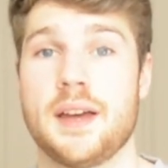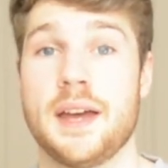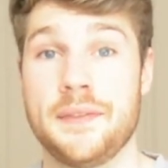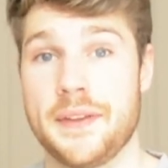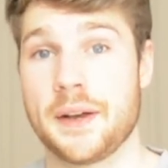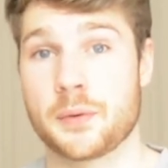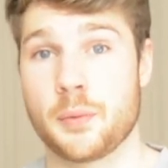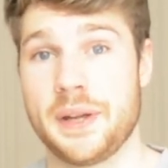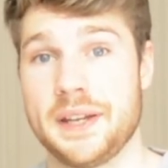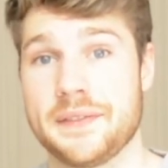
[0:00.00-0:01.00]
and then
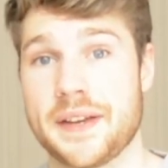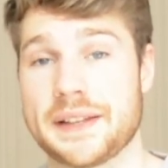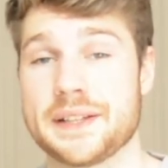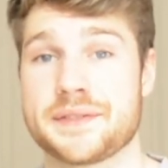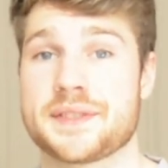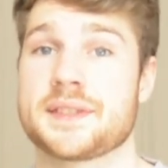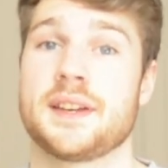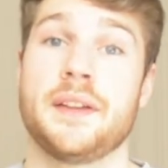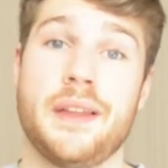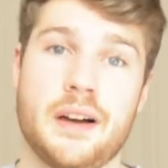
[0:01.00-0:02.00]
Romanian deadlifts,
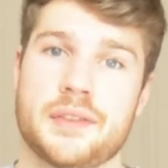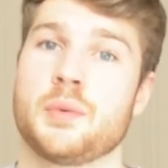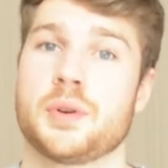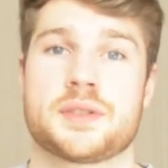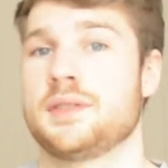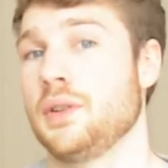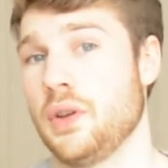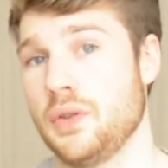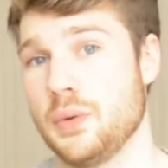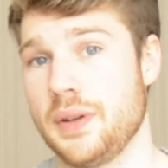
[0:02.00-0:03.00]
and afterwards you
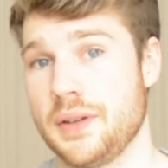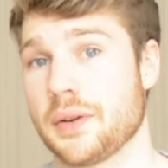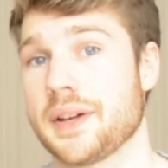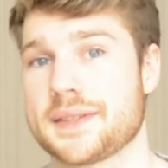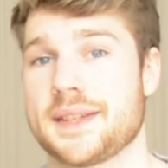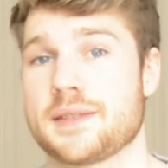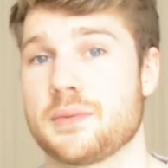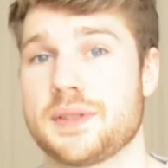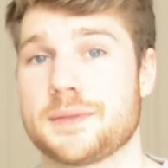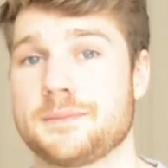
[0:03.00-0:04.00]
can do your
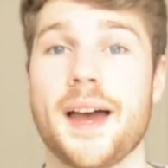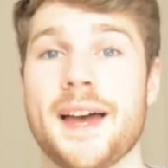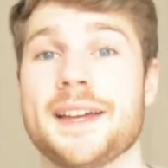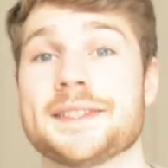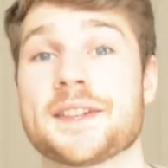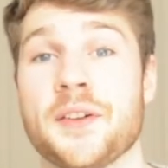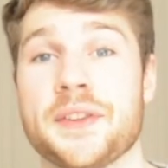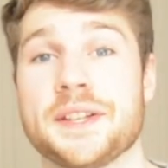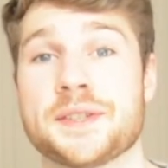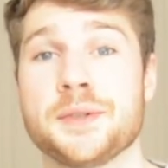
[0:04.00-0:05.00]
accessories. And on
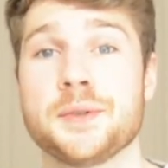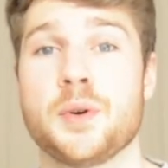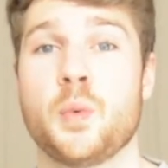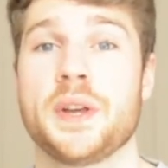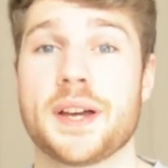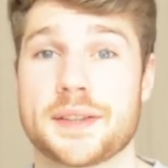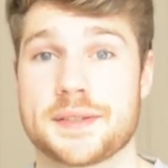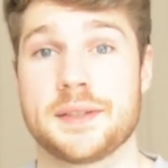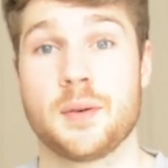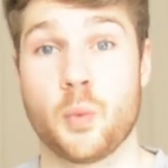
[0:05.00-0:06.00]
day 2, we got
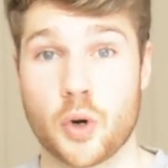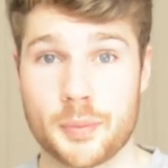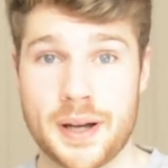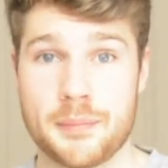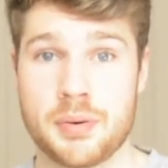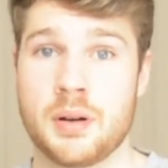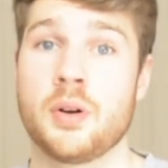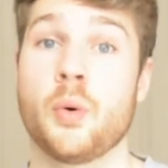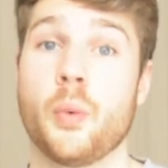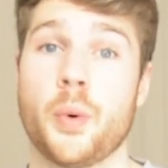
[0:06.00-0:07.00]
warm-up,
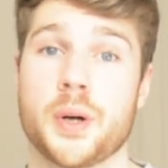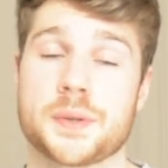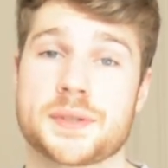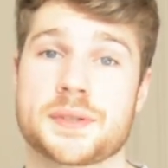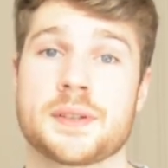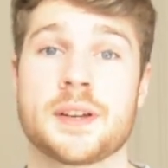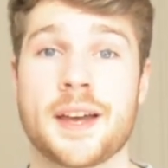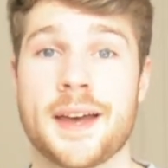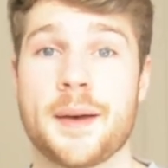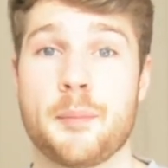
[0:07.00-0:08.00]
rows,
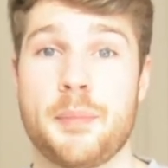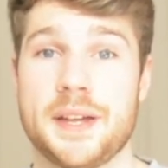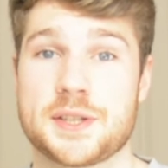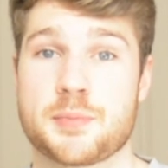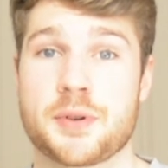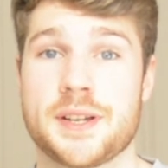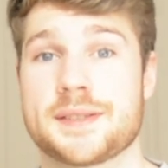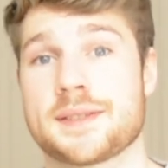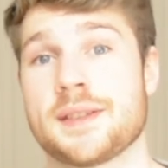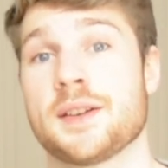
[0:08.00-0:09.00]
bench
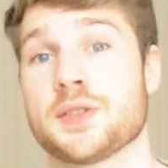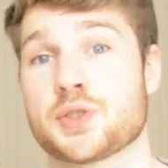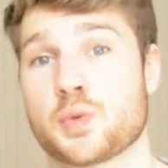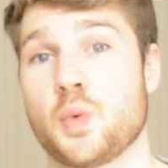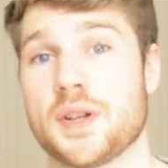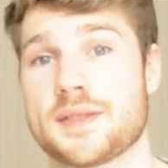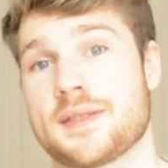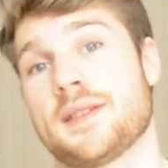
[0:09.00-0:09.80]
press, squat,